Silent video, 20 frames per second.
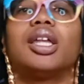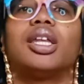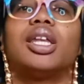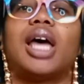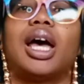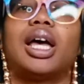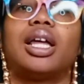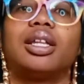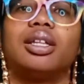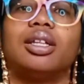
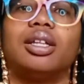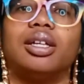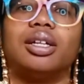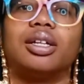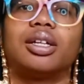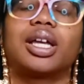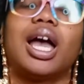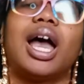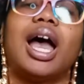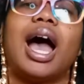Now,
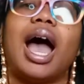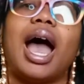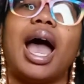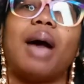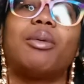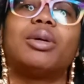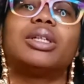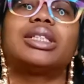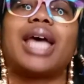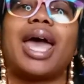look, I
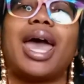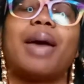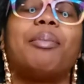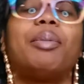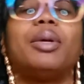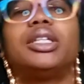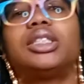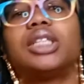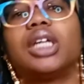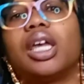was
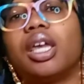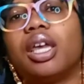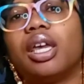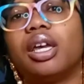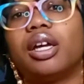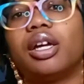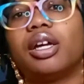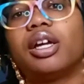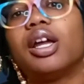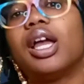happy to
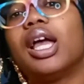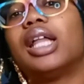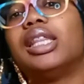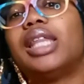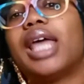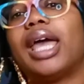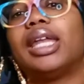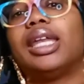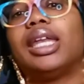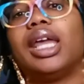hear
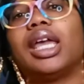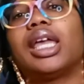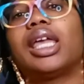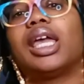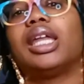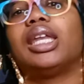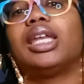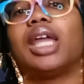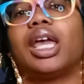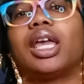that Nick
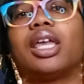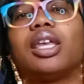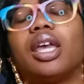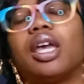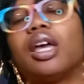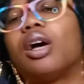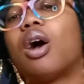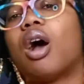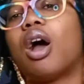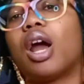and
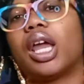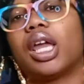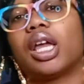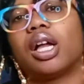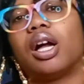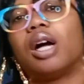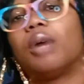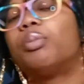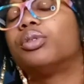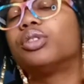Danielle are in
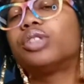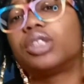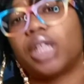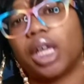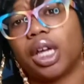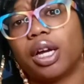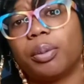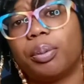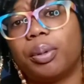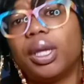couples
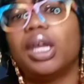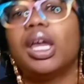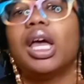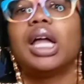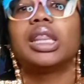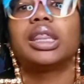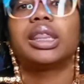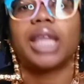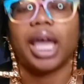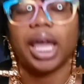therapy.
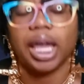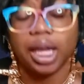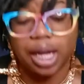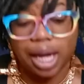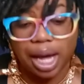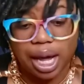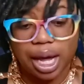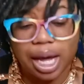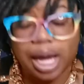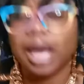Thank
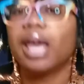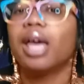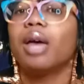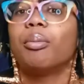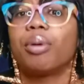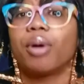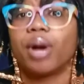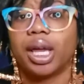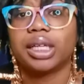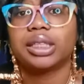God,
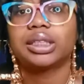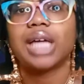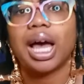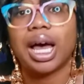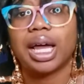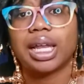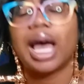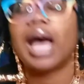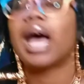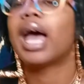praise
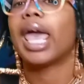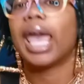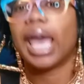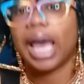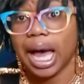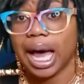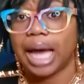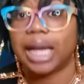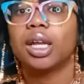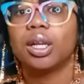Allah, and
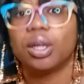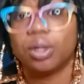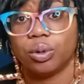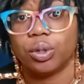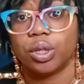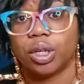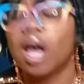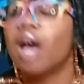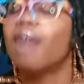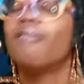
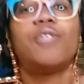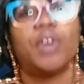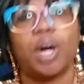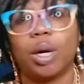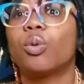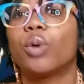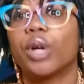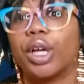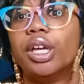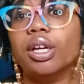hallelujah.
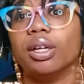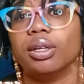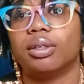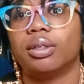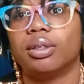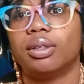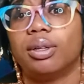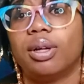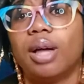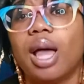For
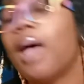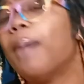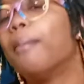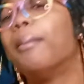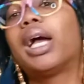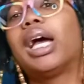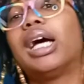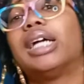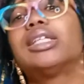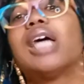real.
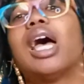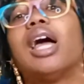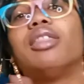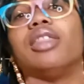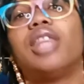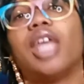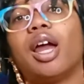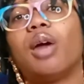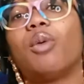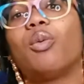Because
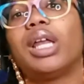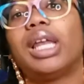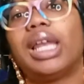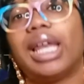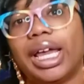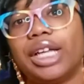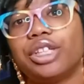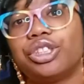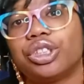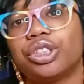their
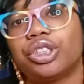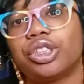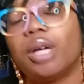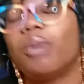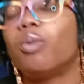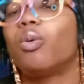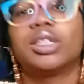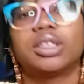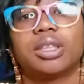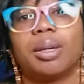
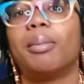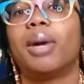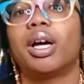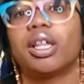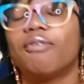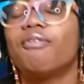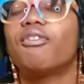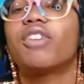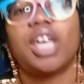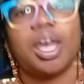relationship was a
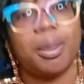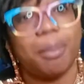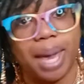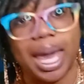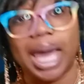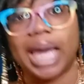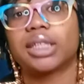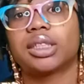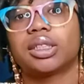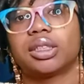motherfucking
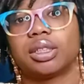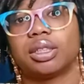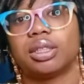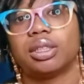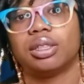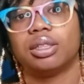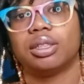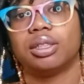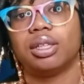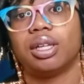mess.
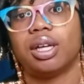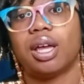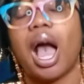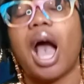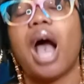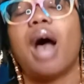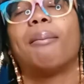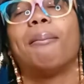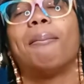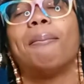
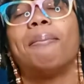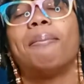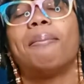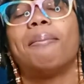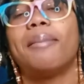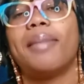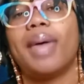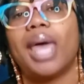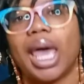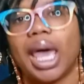A
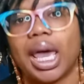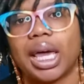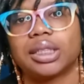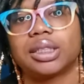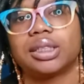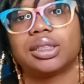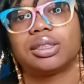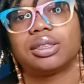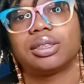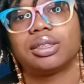
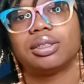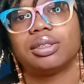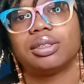mess.